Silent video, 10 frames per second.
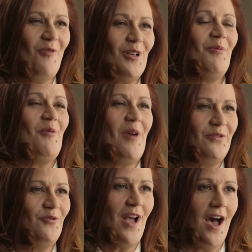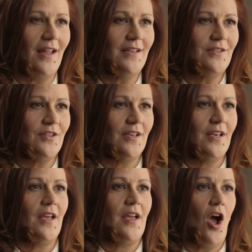I worked my way through college,
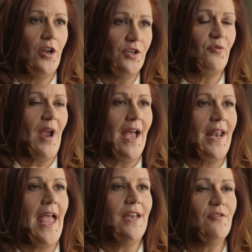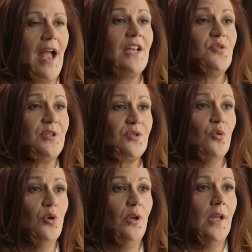undergrad and graduate
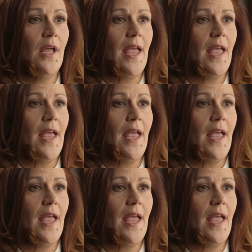school.